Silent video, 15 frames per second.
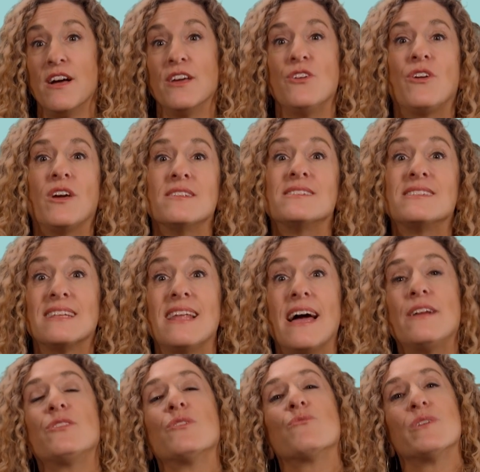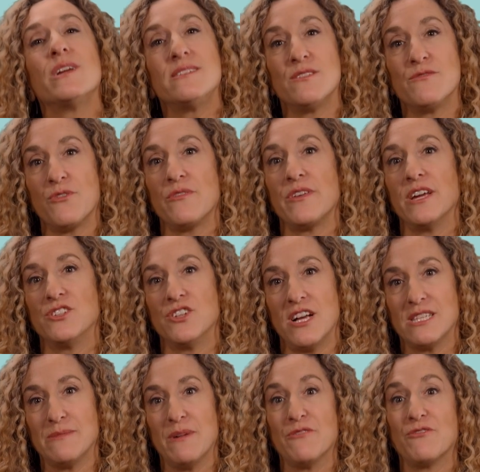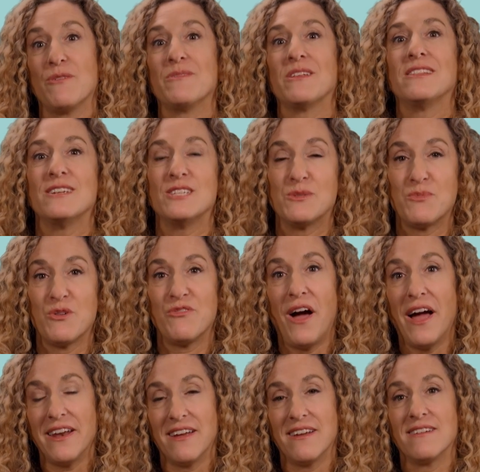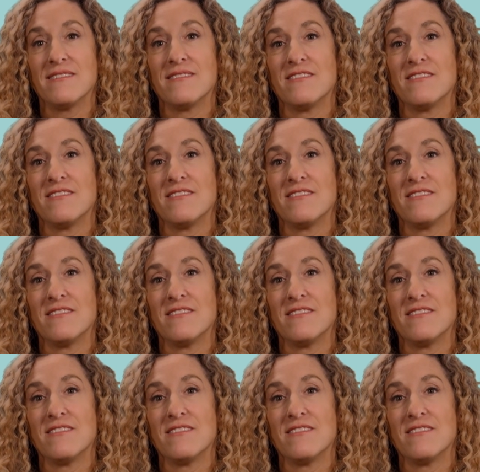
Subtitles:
You can select the reason for the adjustment from the list provided.